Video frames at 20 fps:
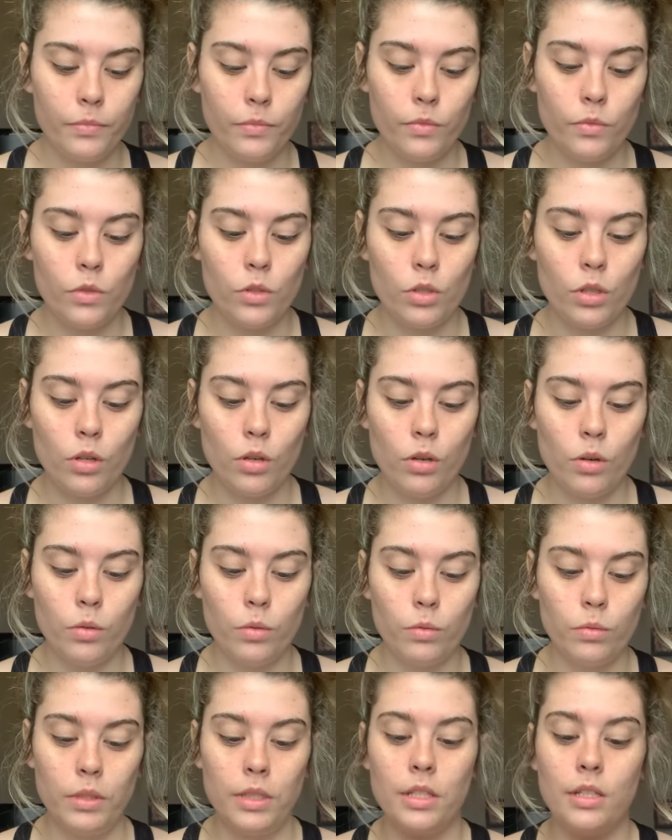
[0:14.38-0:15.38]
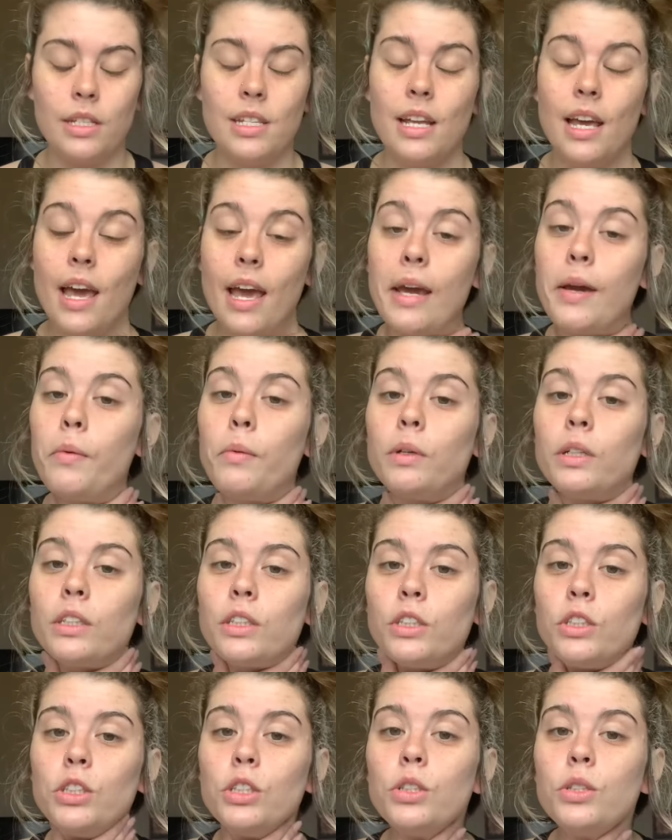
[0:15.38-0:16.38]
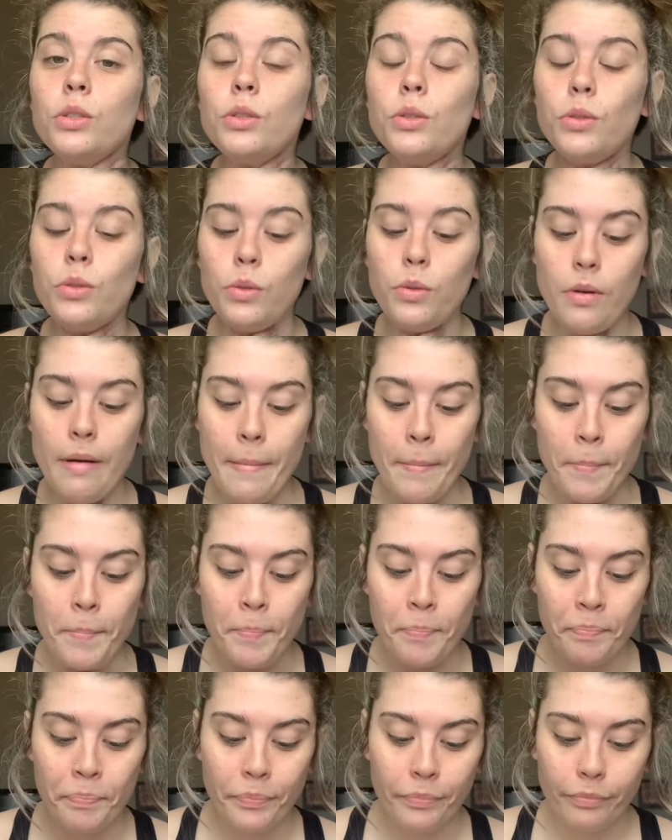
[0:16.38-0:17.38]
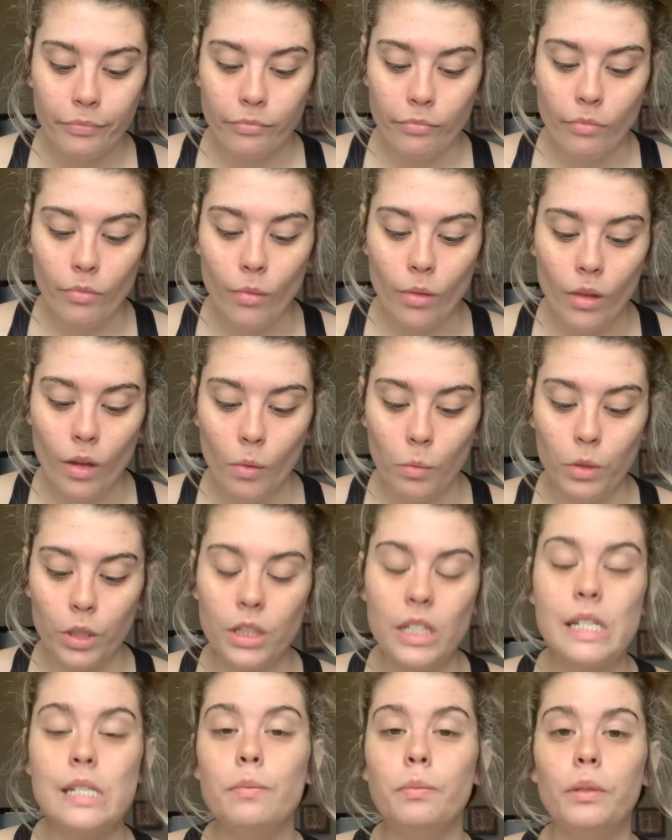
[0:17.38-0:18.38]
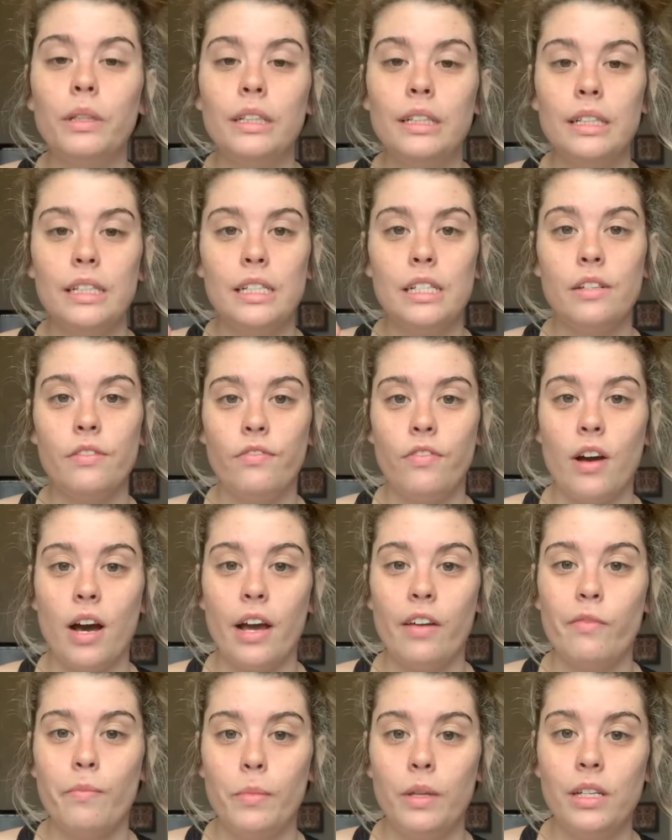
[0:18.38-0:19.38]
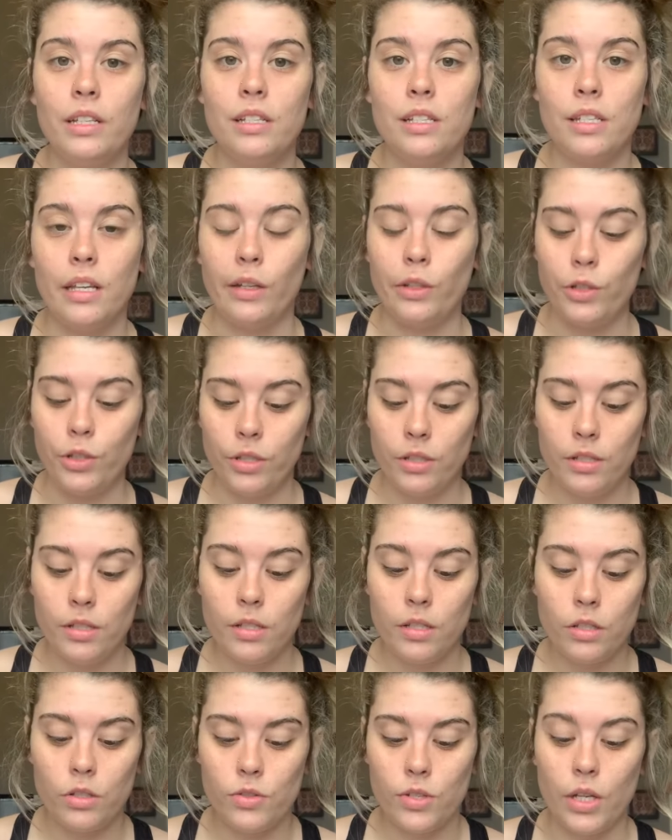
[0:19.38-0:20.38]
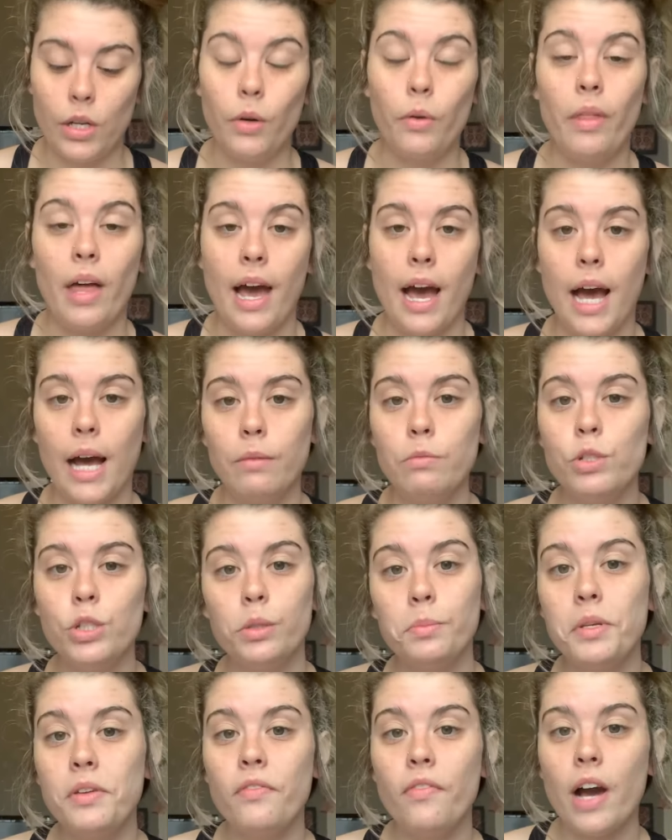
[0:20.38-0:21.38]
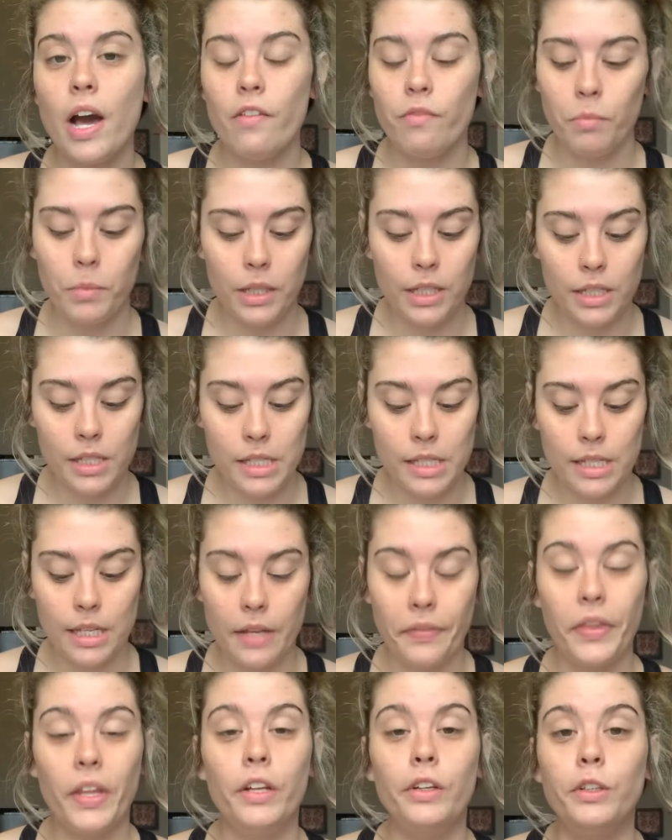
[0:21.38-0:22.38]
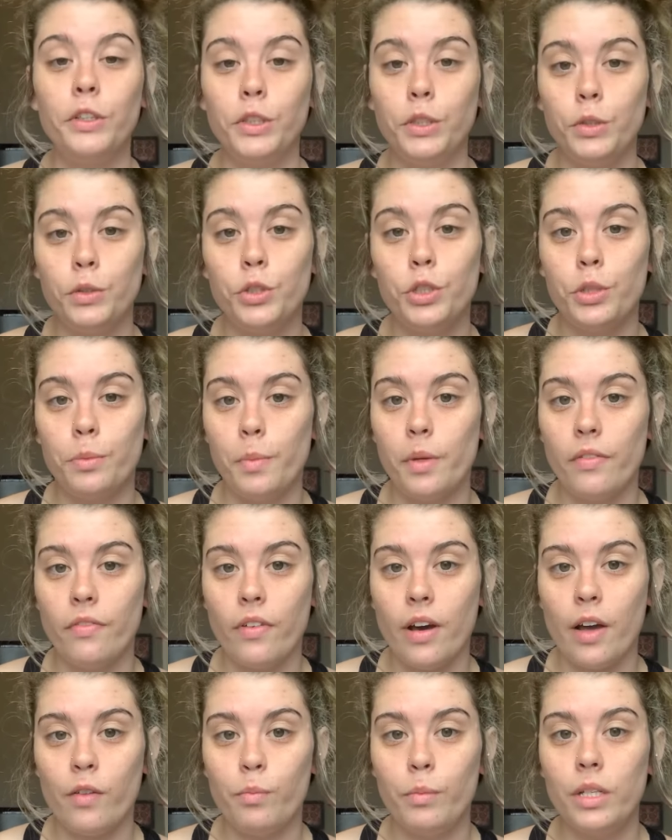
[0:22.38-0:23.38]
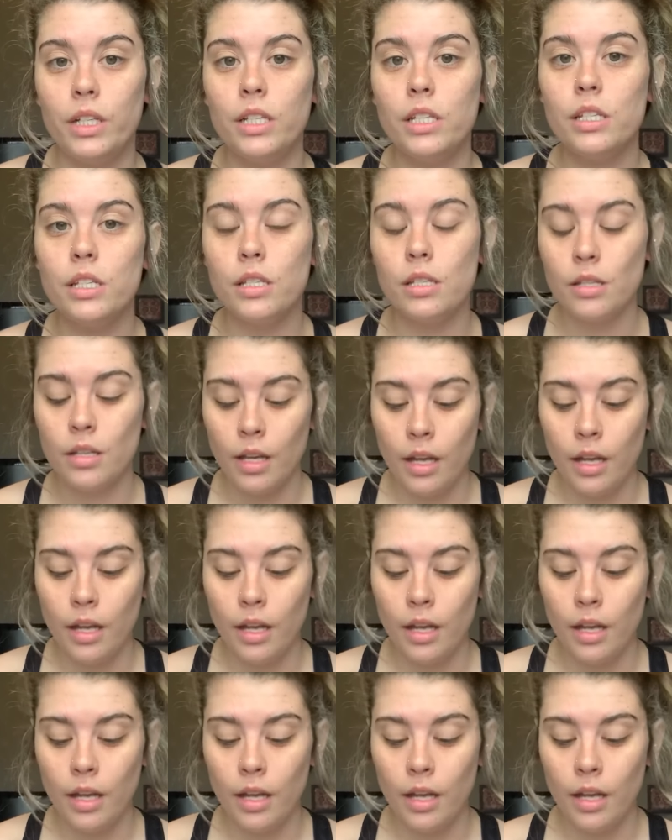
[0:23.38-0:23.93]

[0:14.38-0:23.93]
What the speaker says: So today we're going to split it into 5-minute sections. So the abs should be 5 minutes and then glutes should be 5 minutes.